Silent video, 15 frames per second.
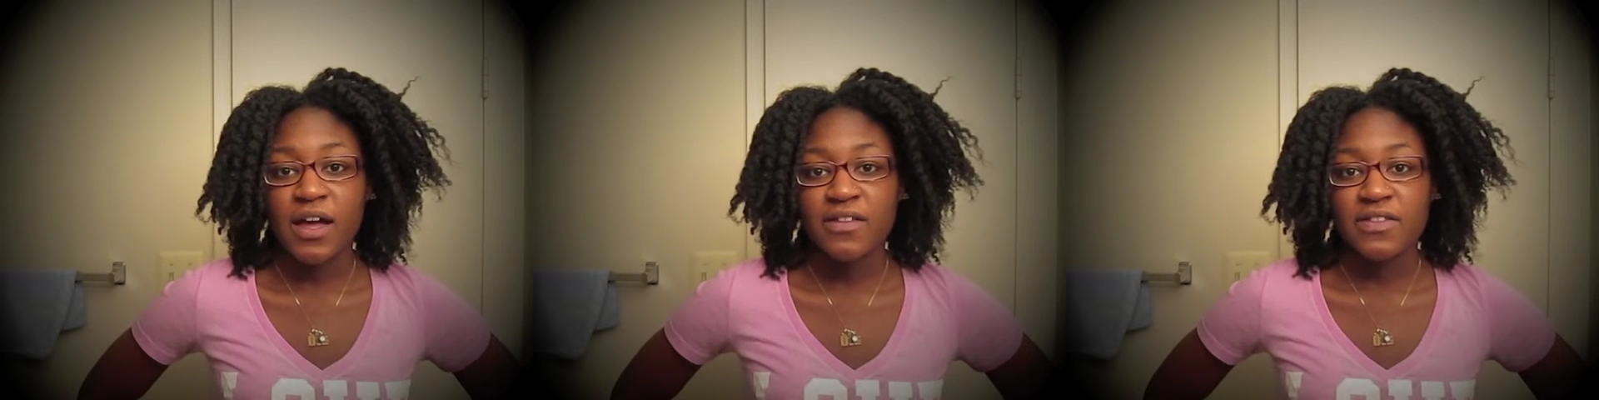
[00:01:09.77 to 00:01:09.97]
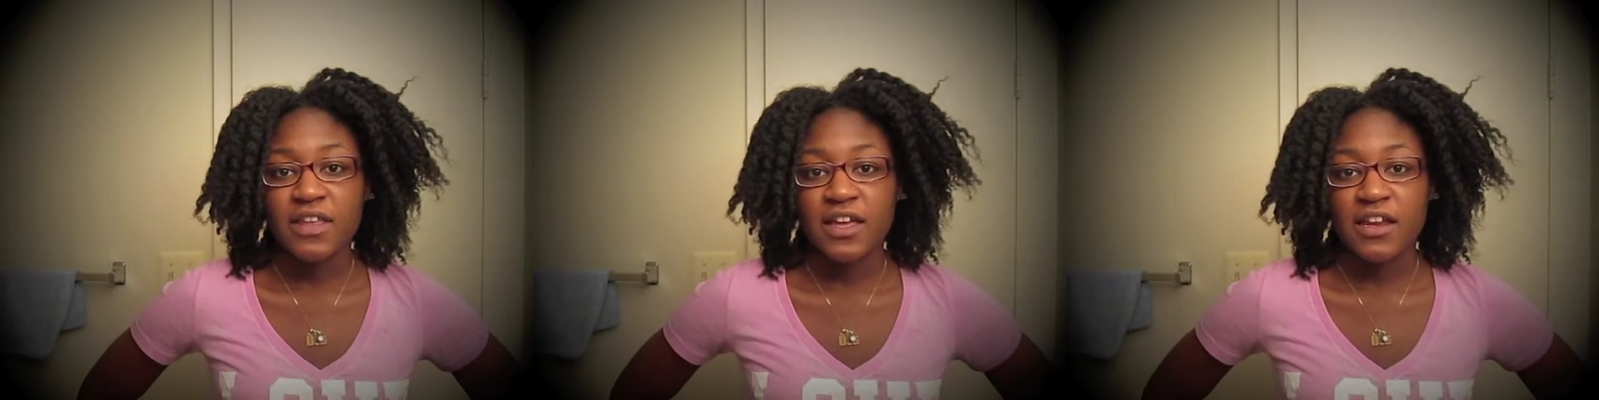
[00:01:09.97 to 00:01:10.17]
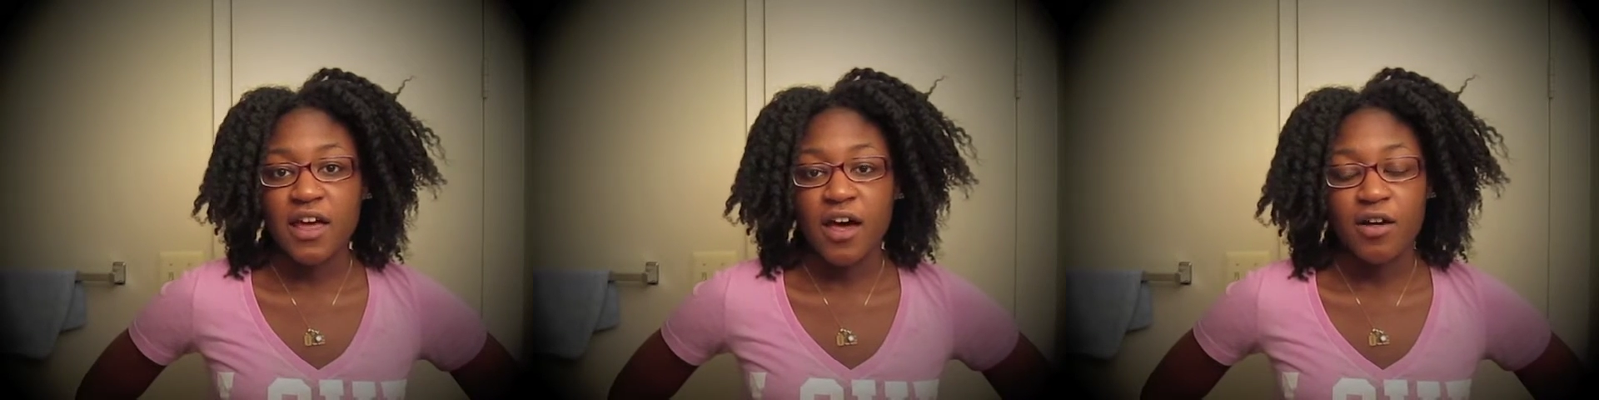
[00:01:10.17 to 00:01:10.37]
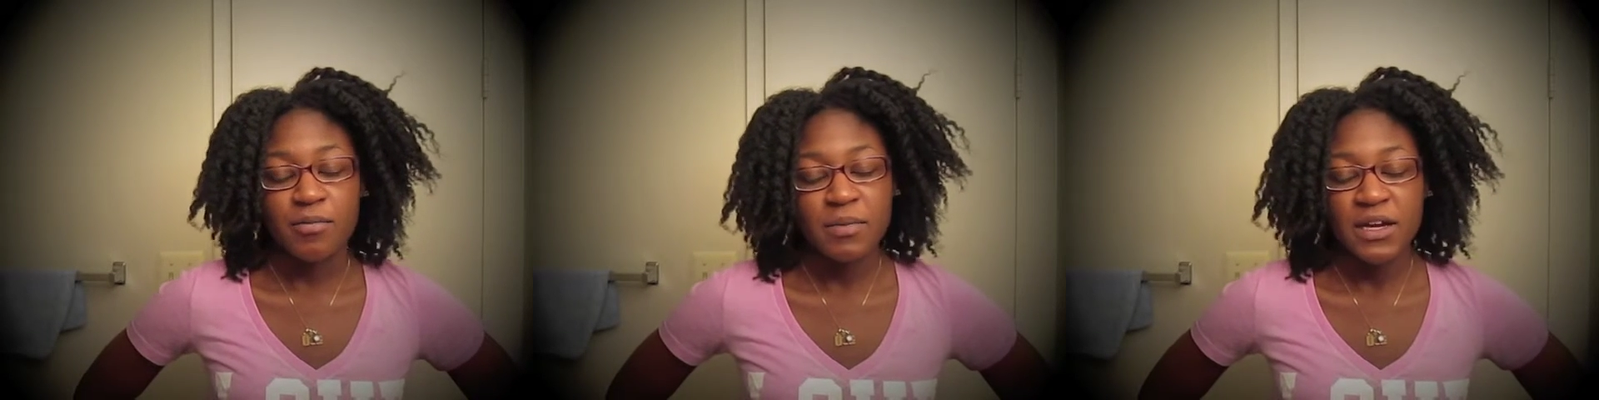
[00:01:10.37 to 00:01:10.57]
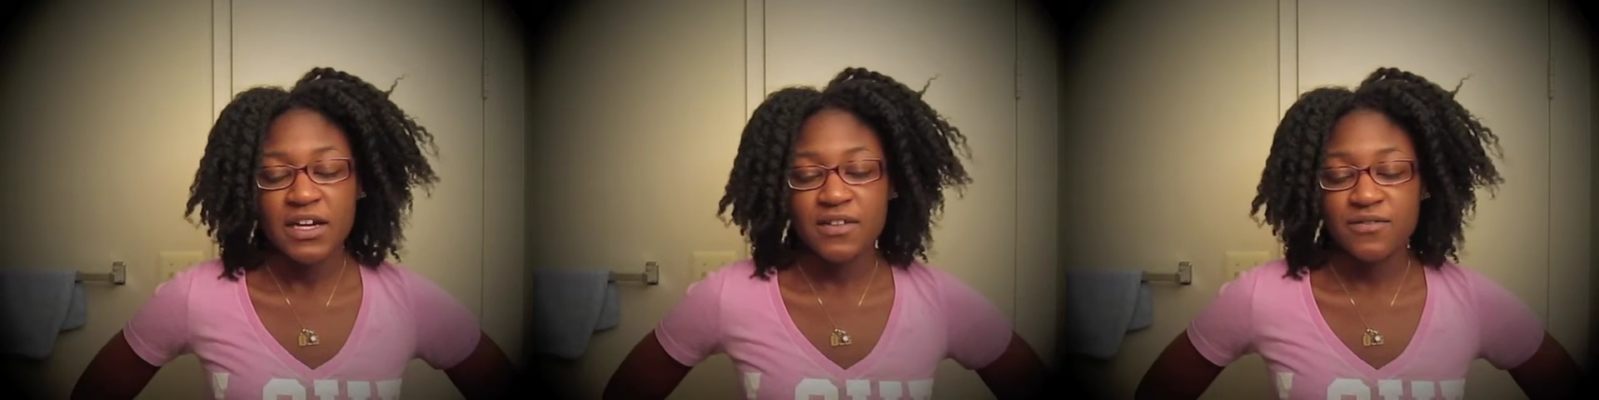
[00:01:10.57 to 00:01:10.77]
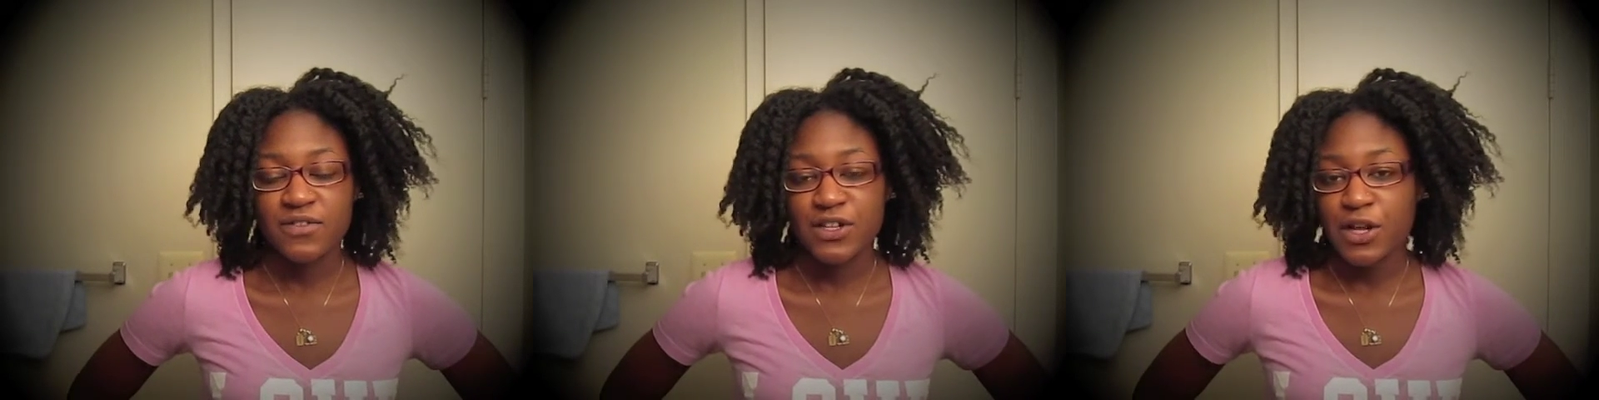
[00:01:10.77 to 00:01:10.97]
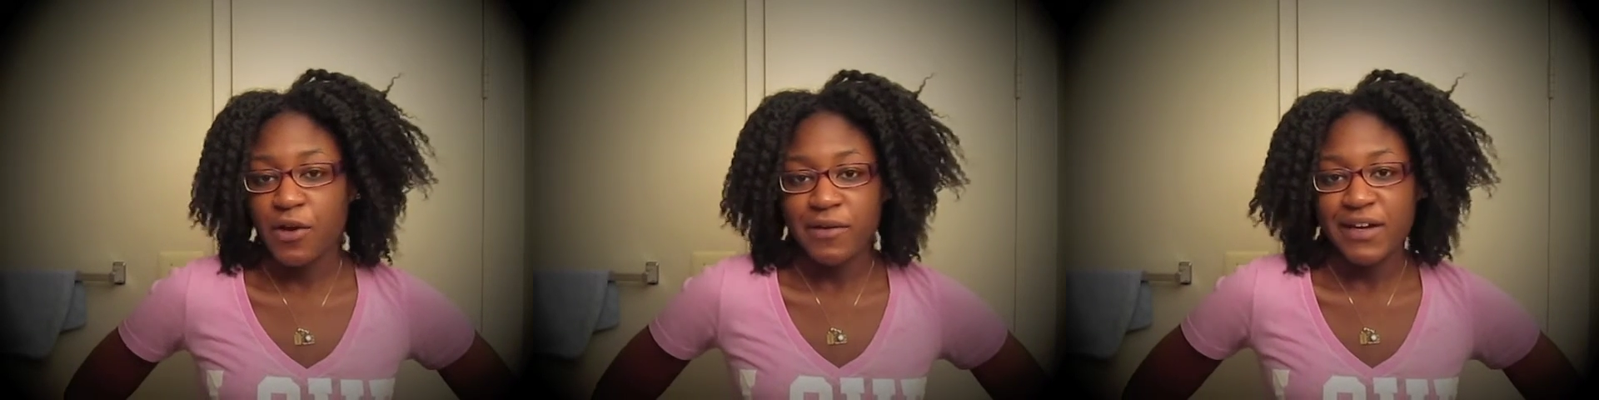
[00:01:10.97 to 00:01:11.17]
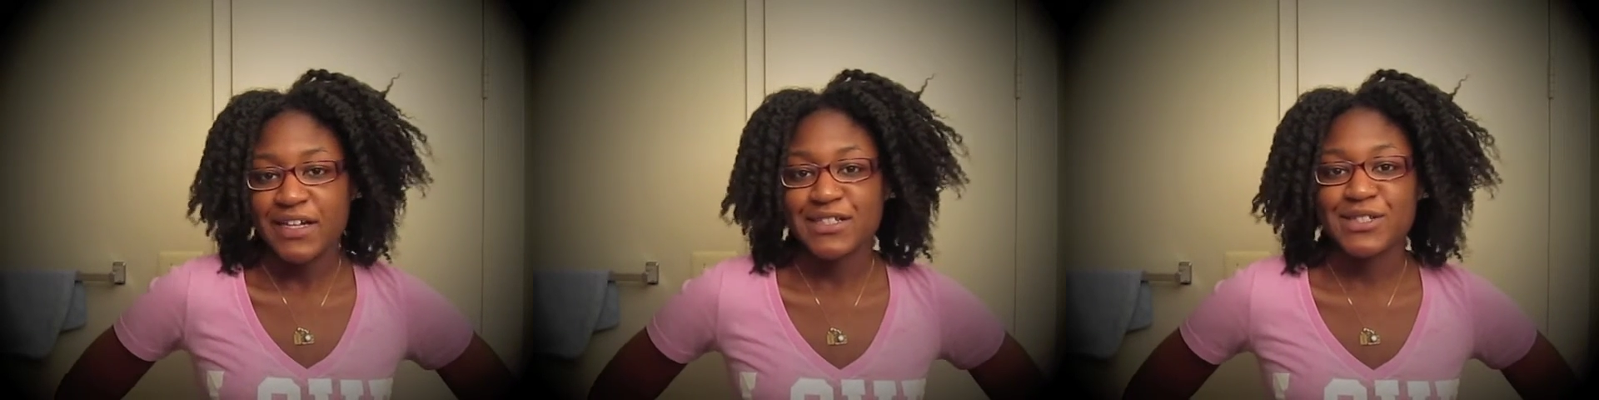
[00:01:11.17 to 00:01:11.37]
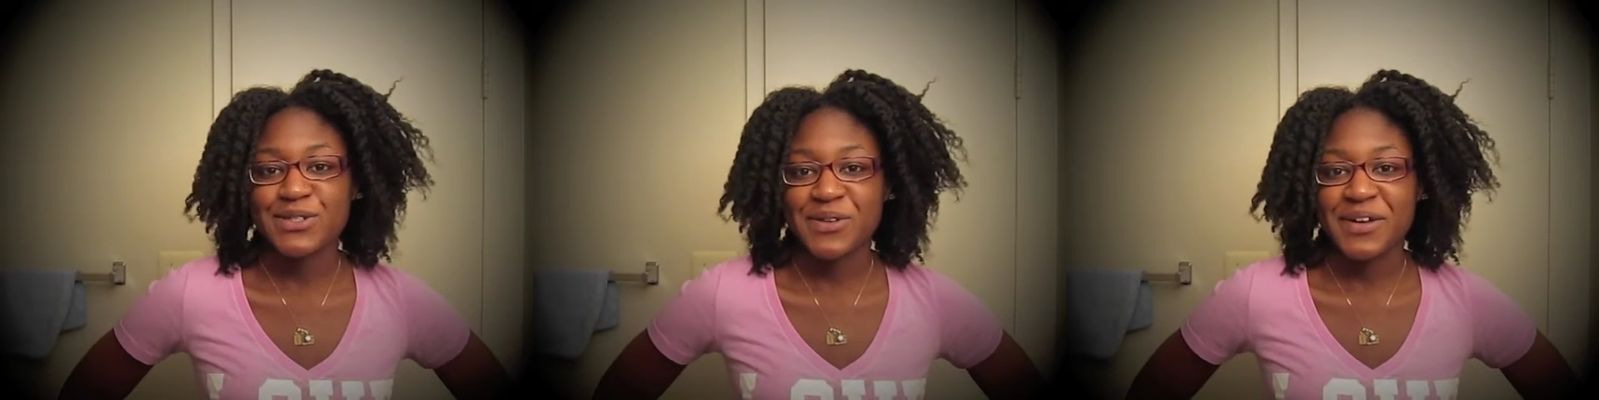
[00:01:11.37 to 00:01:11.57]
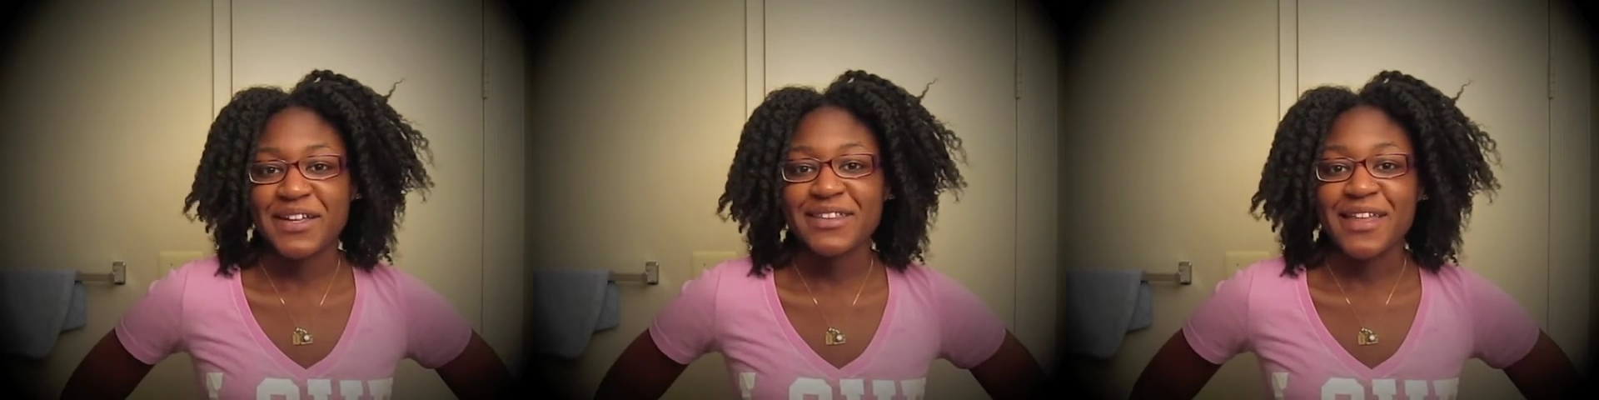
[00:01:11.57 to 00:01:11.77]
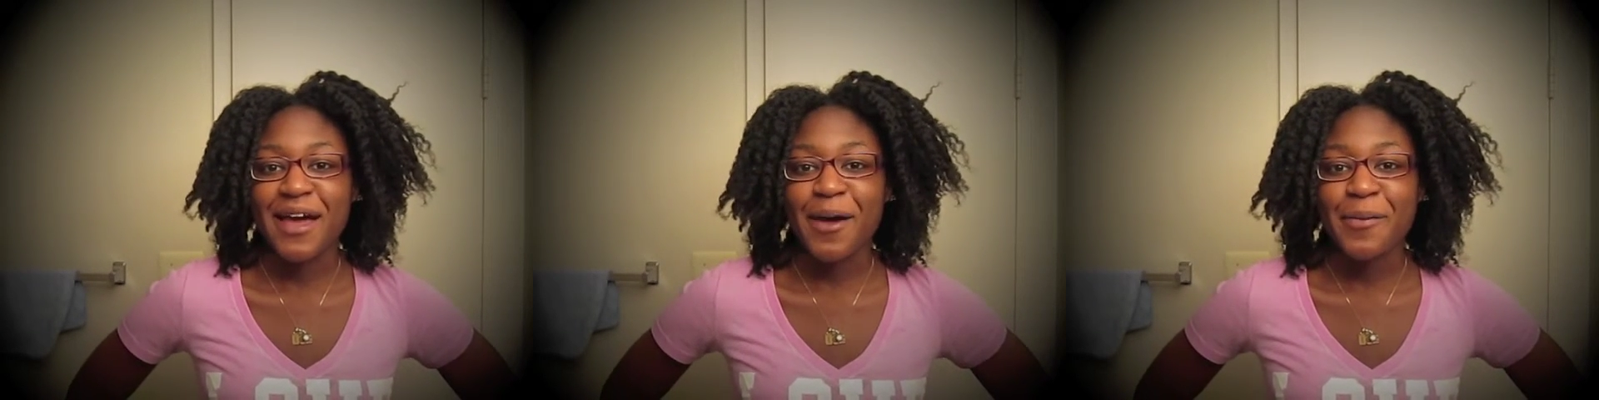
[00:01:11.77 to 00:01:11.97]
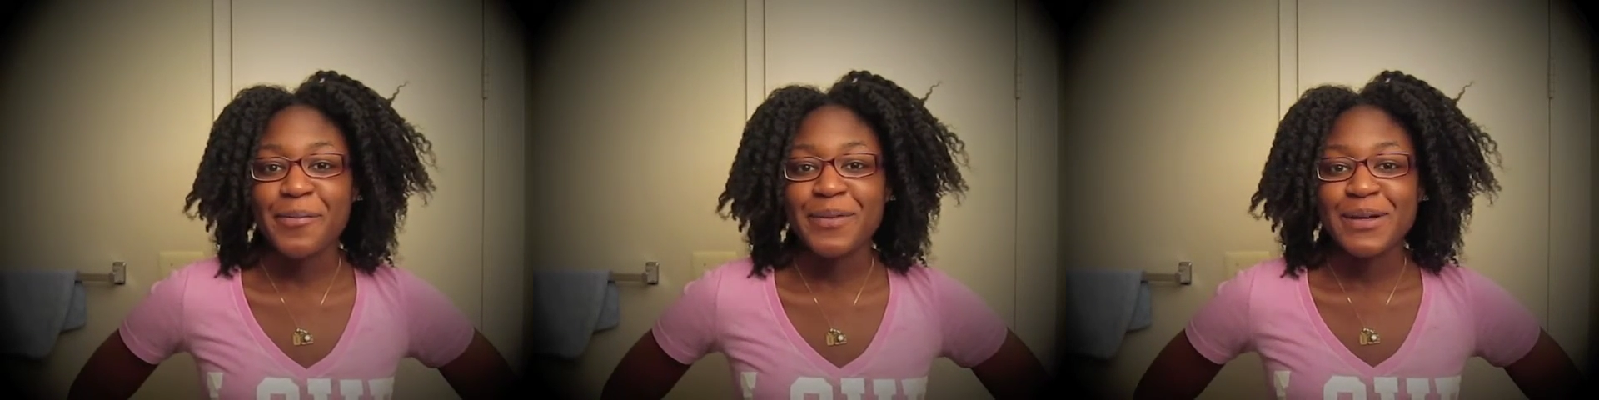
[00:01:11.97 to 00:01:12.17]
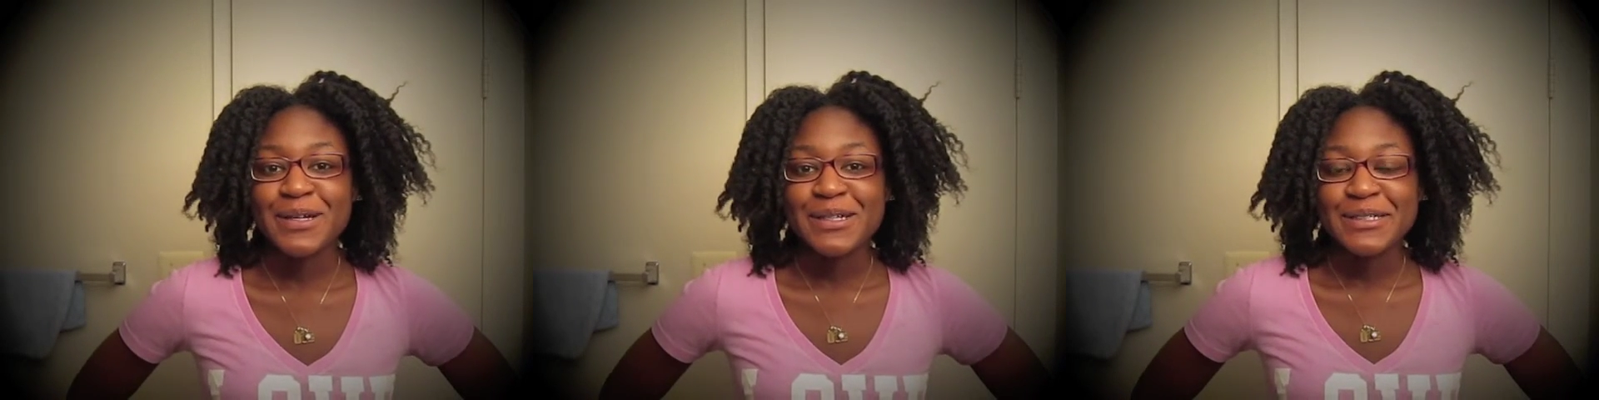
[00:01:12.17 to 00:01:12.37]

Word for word: and then I'll make a video answering them.